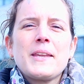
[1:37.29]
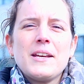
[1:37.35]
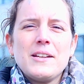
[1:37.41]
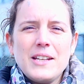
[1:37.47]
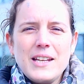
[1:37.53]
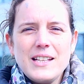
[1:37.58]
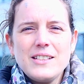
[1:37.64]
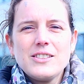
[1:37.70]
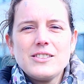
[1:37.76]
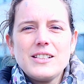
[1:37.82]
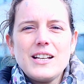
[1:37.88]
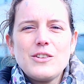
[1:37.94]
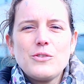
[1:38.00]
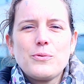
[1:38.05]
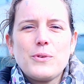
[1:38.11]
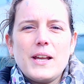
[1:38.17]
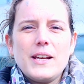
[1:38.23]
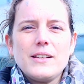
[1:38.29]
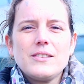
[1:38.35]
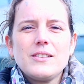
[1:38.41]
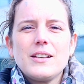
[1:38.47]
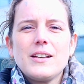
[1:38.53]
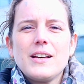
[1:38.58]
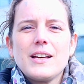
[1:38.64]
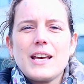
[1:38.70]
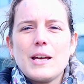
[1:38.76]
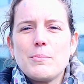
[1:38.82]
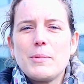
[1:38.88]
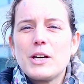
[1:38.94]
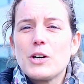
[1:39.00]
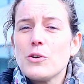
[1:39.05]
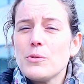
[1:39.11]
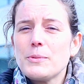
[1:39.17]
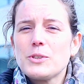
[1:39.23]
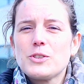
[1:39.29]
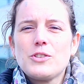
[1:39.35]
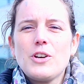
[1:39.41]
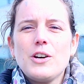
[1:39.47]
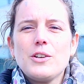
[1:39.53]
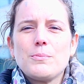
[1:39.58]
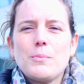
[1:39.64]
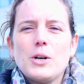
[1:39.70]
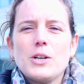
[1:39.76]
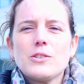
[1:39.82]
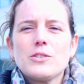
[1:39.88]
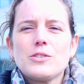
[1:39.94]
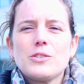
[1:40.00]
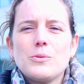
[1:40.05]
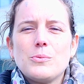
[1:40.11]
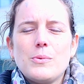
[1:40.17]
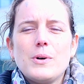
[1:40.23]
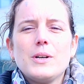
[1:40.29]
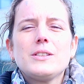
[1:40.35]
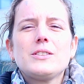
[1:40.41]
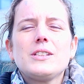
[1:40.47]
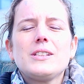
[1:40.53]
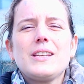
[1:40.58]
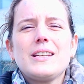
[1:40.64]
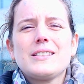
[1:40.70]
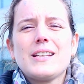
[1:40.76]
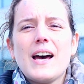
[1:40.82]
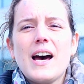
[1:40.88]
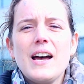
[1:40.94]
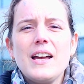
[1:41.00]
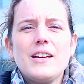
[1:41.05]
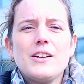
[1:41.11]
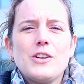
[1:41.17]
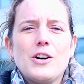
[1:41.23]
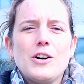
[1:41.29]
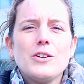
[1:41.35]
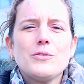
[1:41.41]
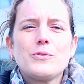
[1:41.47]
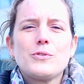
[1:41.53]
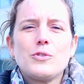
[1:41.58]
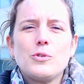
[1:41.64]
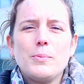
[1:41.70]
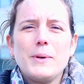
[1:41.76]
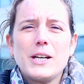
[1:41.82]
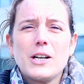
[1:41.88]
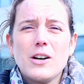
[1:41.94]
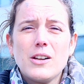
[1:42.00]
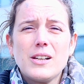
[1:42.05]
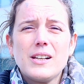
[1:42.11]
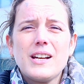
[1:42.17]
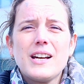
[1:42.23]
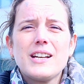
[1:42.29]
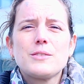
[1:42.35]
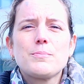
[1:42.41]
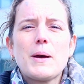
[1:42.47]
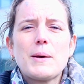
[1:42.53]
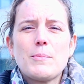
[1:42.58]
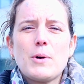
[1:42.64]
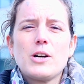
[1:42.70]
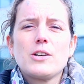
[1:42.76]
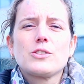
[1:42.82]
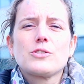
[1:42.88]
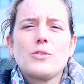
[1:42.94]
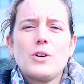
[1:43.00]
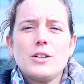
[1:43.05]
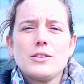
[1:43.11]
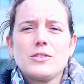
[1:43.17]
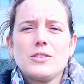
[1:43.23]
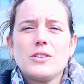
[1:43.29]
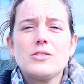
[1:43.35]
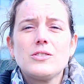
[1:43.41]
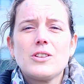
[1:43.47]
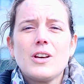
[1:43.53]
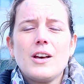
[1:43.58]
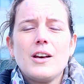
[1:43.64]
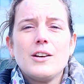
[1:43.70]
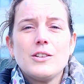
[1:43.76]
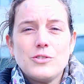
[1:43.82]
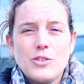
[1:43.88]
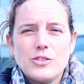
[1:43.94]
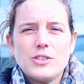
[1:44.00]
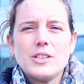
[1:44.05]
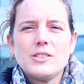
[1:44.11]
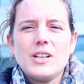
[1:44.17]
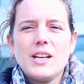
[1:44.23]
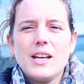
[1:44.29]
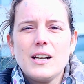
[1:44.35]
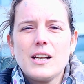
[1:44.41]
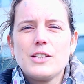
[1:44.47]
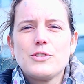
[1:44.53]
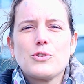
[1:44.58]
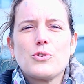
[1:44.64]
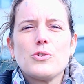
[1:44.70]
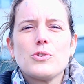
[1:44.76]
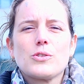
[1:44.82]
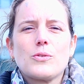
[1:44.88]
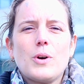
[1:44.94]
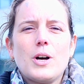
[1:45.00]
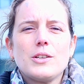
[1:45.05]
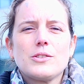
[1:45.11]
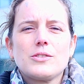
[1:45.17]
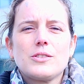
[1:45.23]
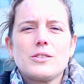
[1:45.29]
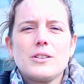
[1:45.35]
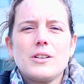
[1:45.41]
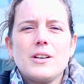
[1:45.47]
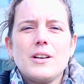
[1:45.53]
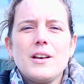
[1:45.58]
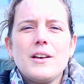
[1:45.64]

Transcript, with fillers: An intertidal flat can become a salt marsh once it is high enough to be colonized by marsh grasses, such as English cordgrass.